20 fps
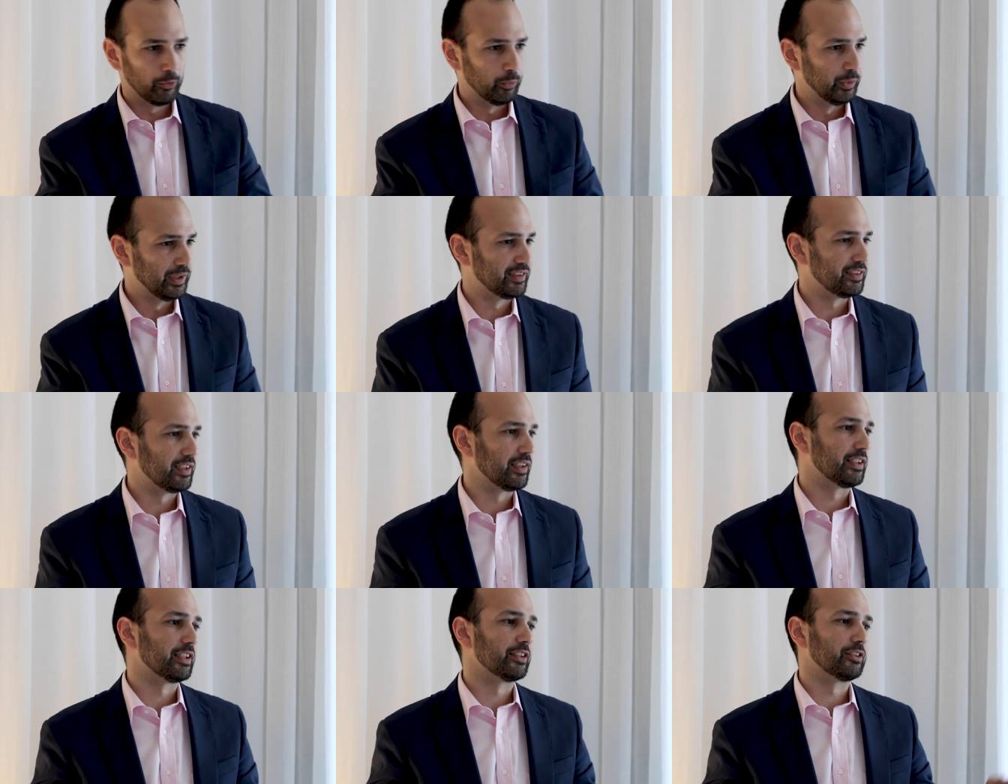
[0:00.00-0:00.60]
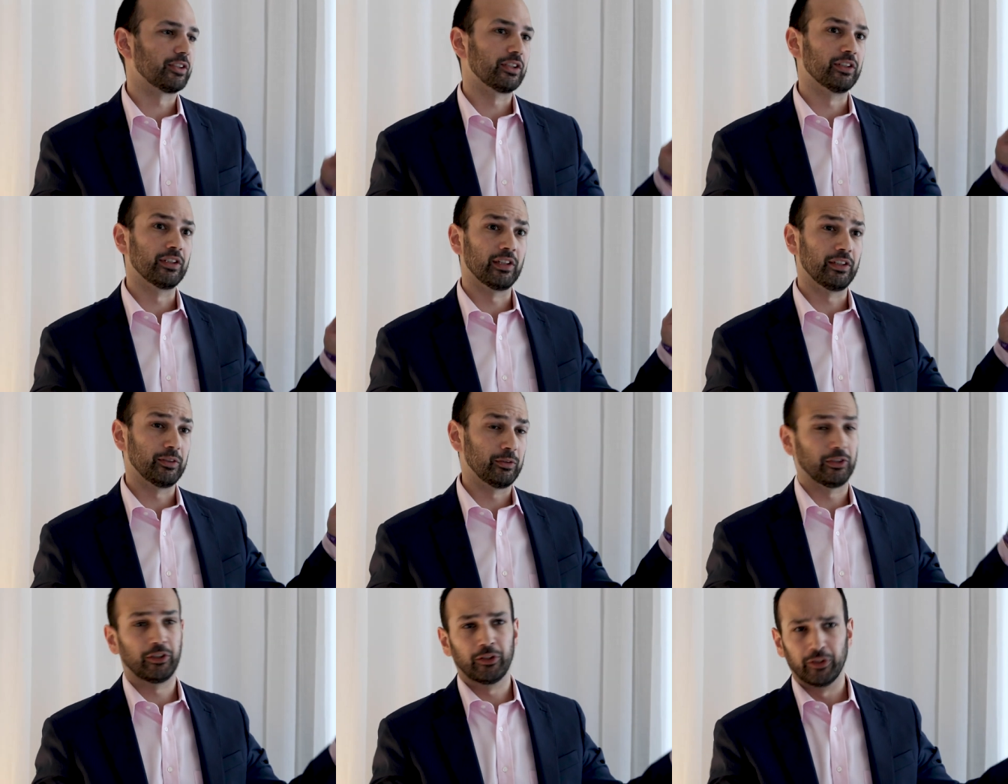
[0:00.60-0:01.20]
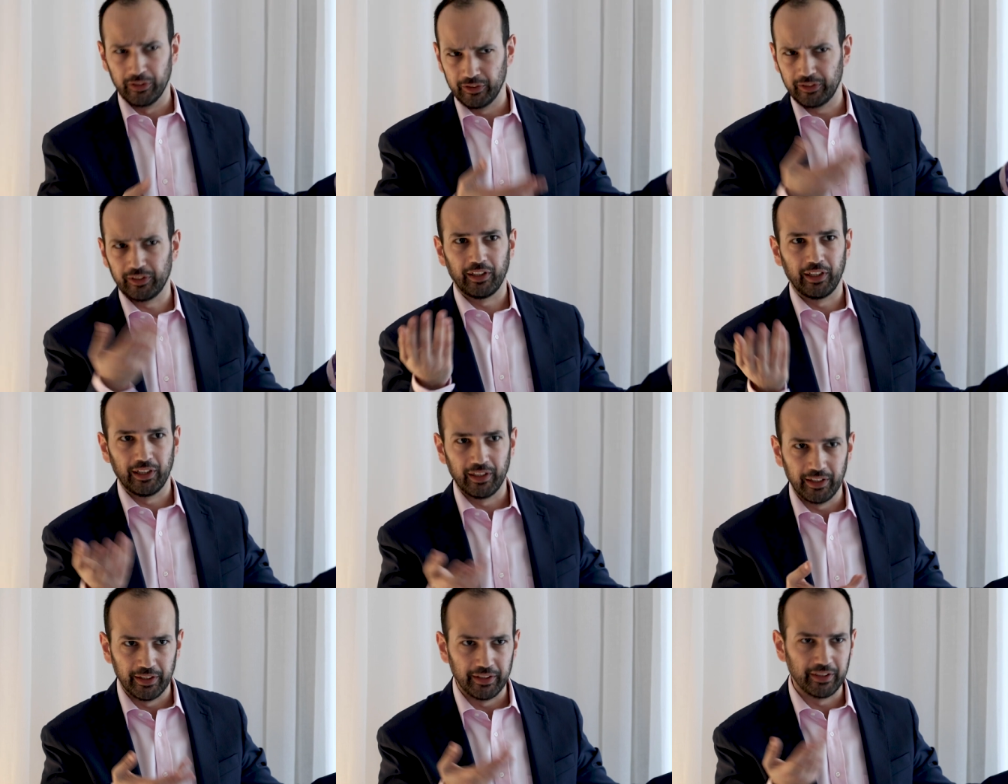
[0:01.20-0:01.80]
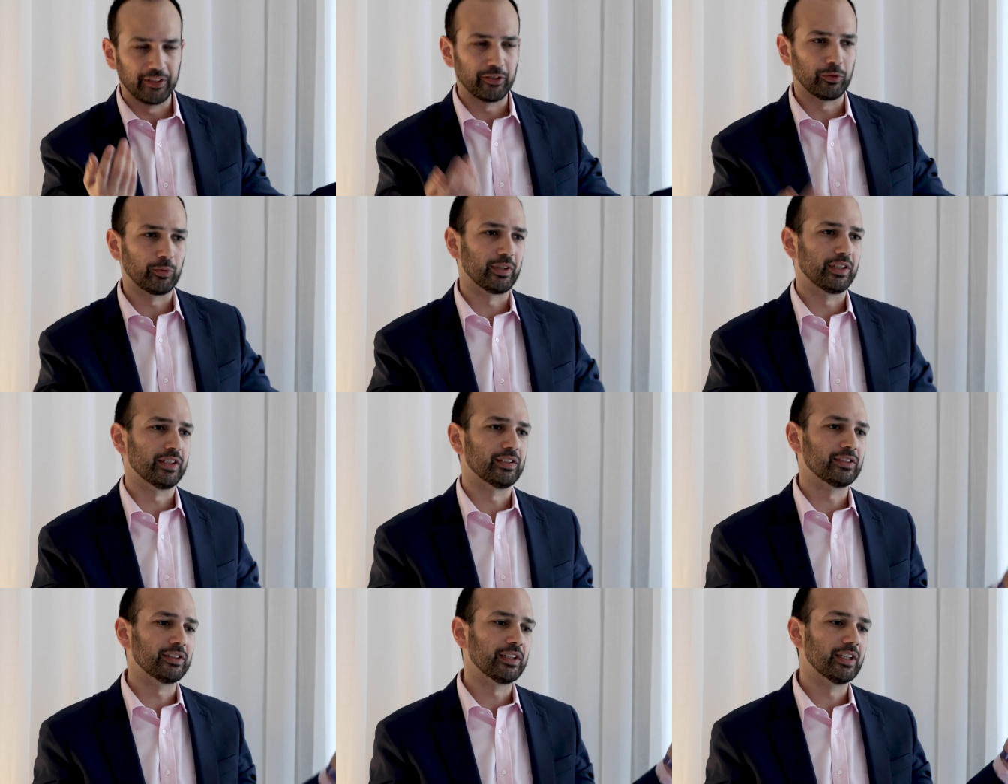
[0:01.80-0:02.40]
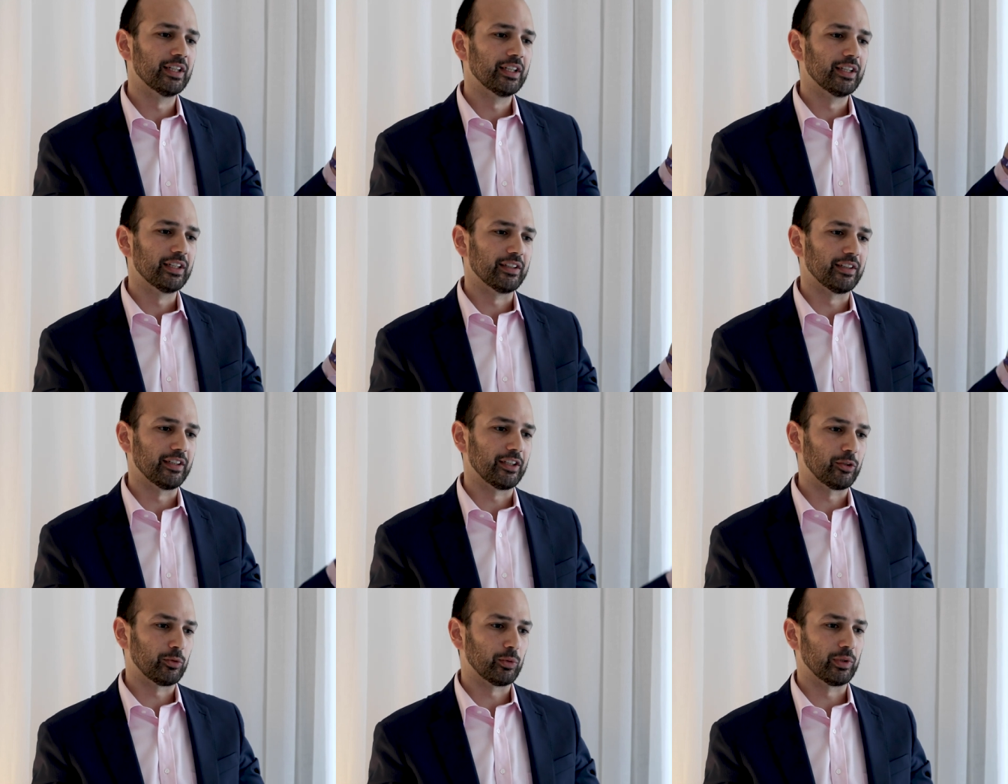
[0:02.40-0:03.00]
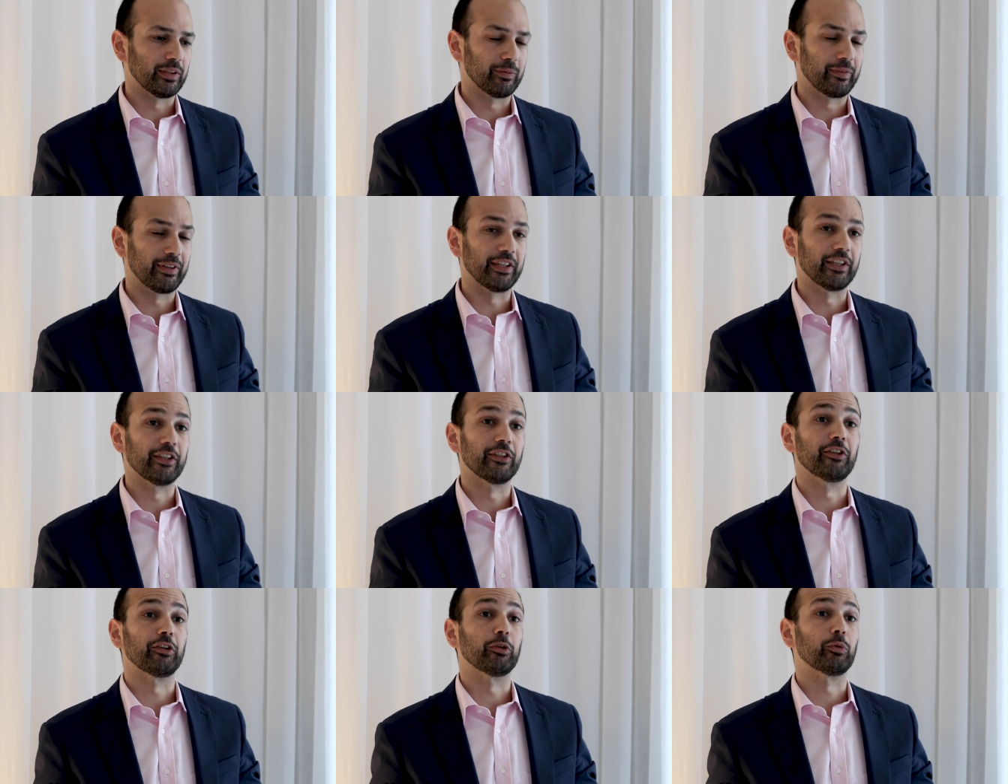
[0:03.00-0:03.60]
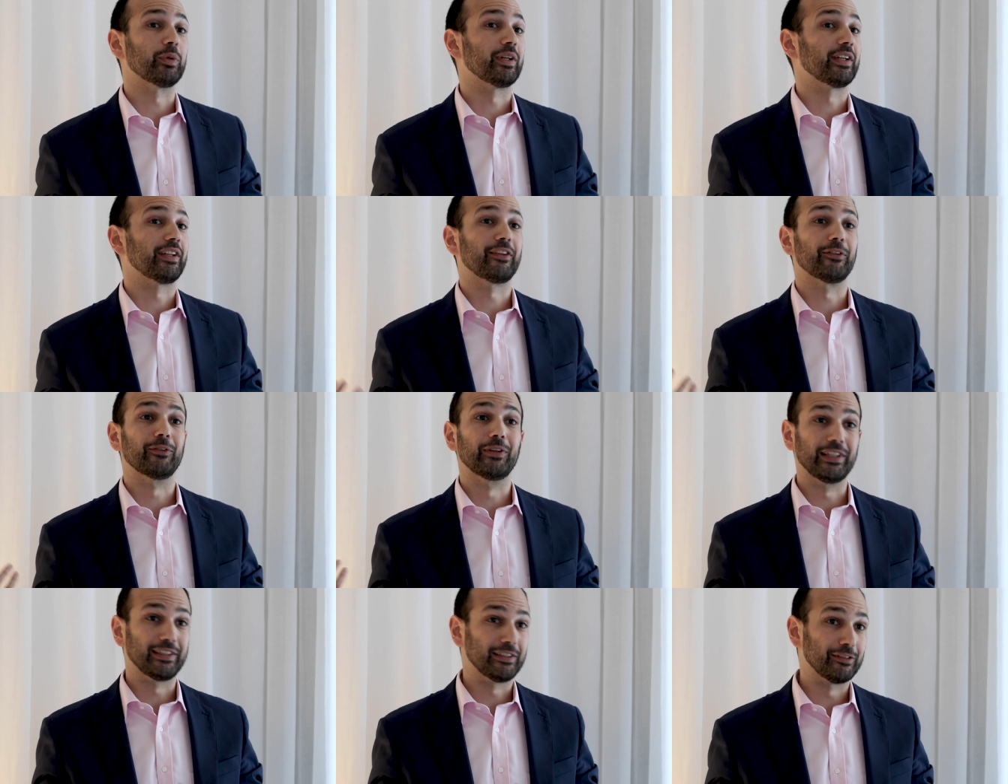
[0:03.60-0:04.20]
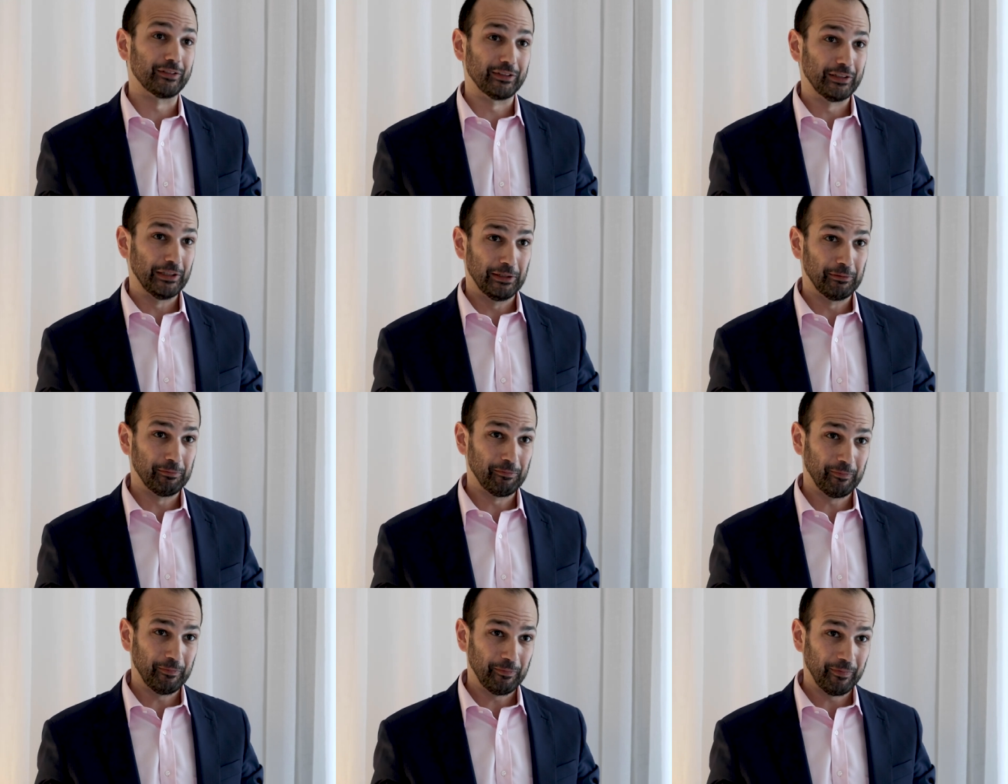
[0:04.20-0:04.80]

We still can't reconcile, in other words, the quantum theory with relativity,